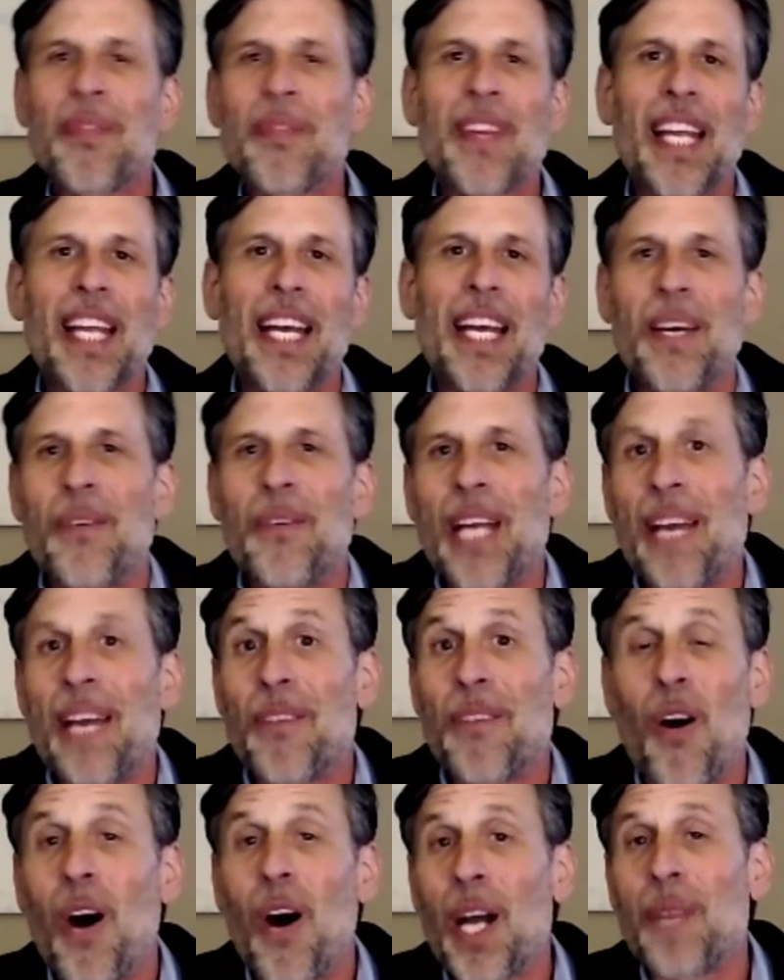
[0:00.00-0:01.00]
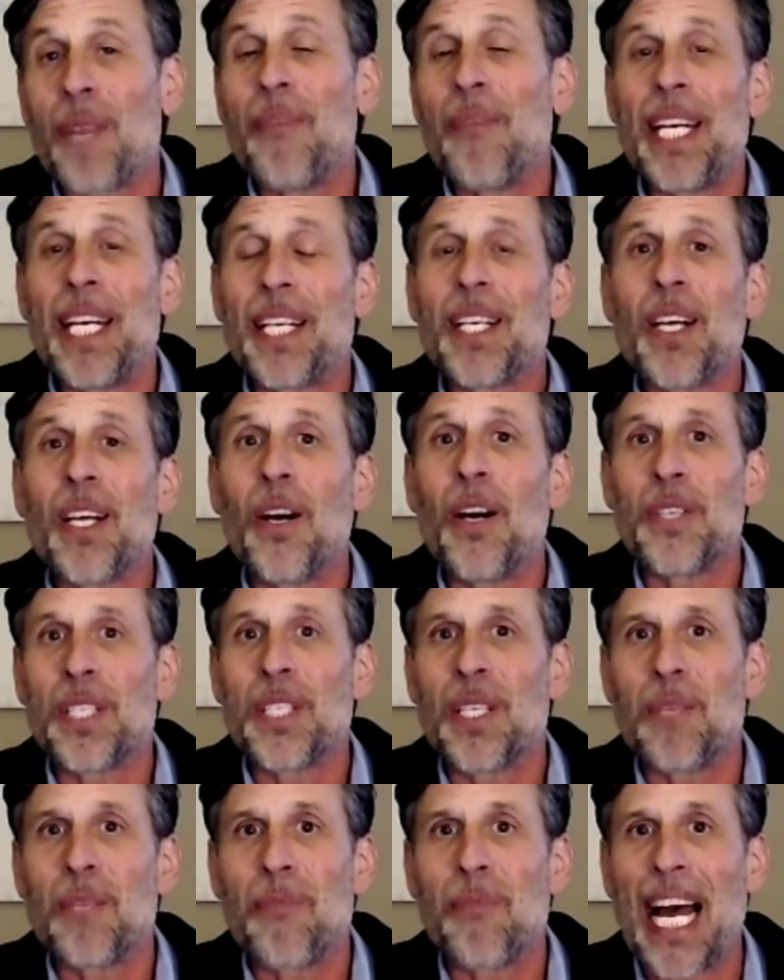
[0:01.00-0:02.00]
And then we have an automated coach in
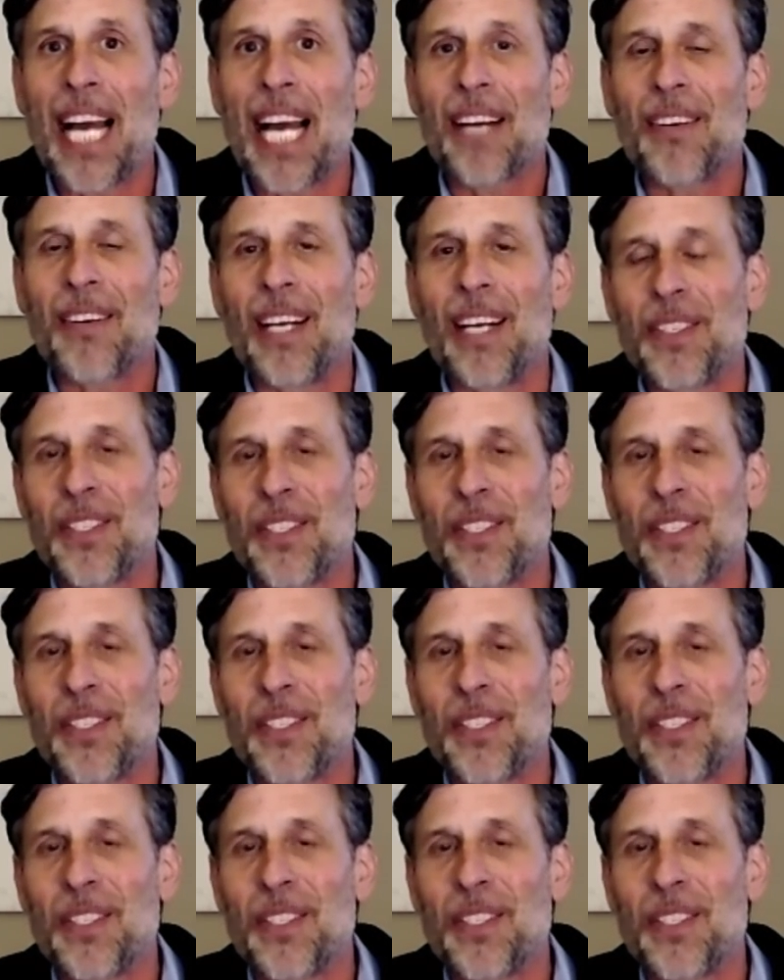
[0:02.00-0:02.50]
the background.